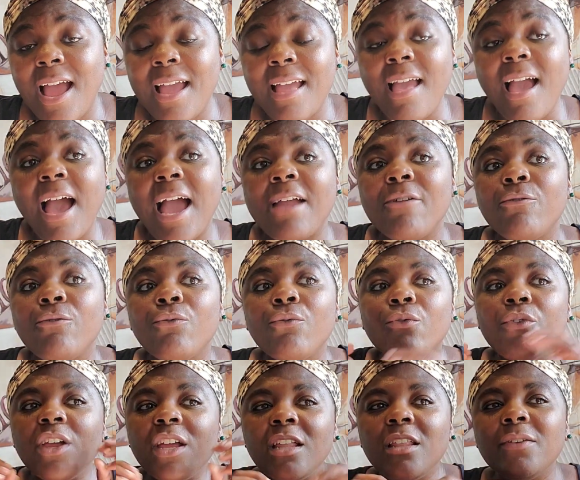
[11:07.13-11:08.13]
I
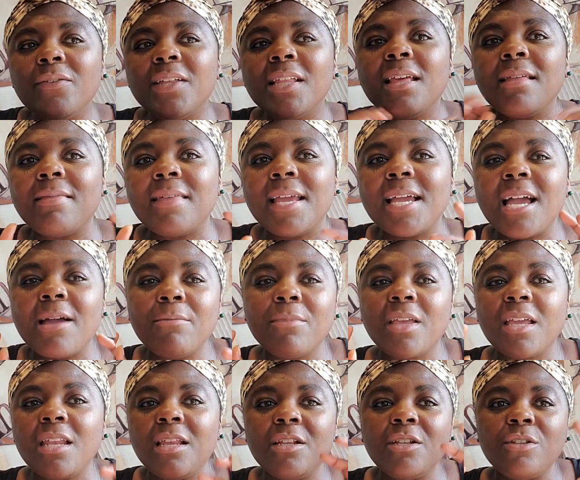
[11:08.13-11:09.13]
really, really think I'm
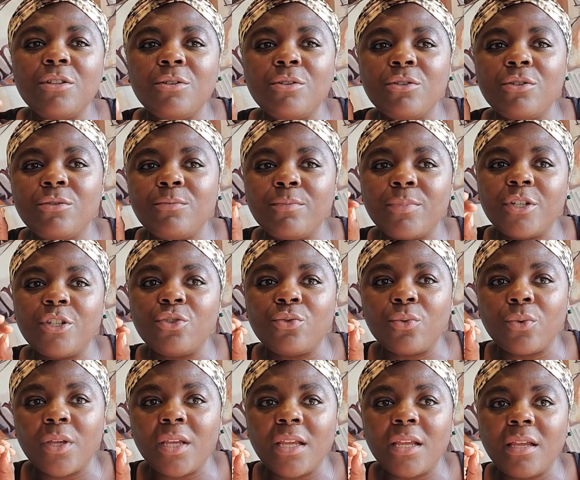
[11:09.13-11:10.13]
leaning
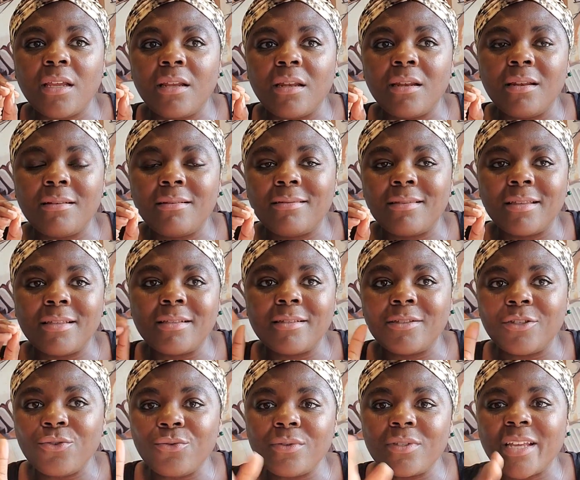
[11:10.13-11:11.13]
between the
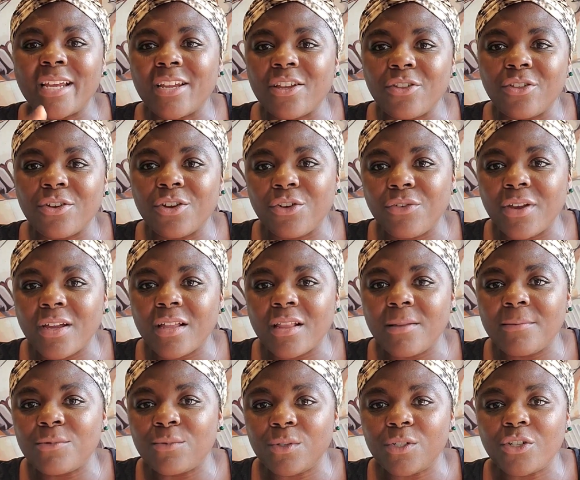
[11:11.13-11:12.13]
2 secular
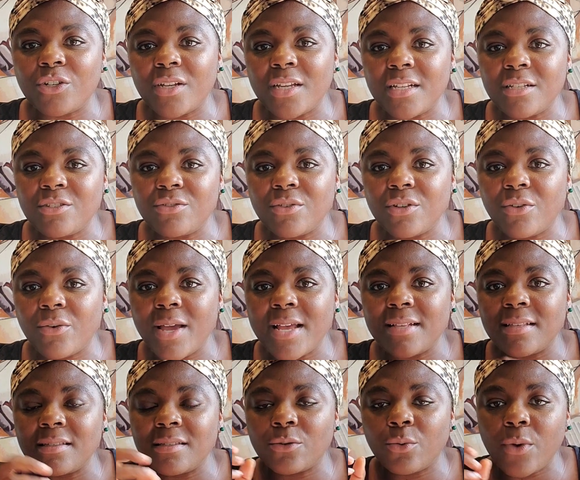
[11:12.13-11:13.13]
curriculums, which are History
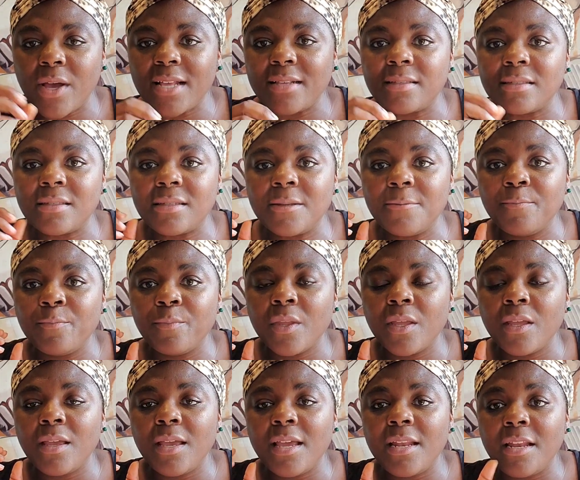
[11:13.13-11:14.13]
Quest
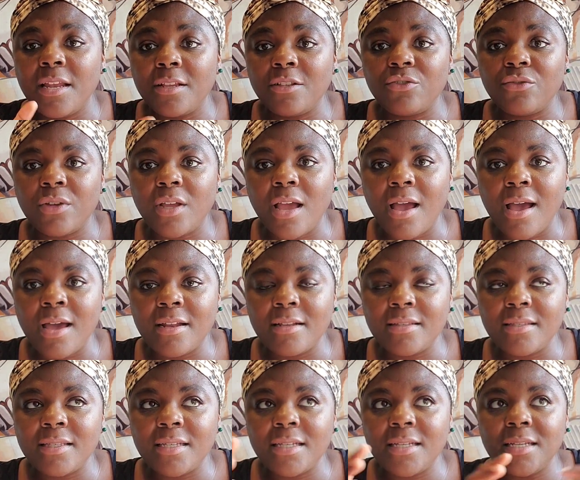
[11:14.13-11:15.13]
and History
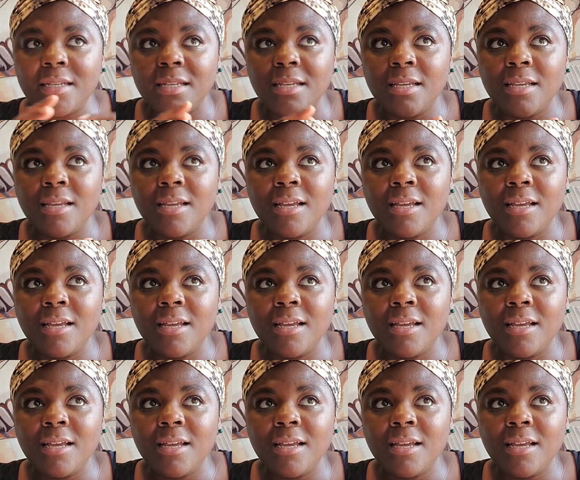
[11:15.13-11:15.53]
Odyssey.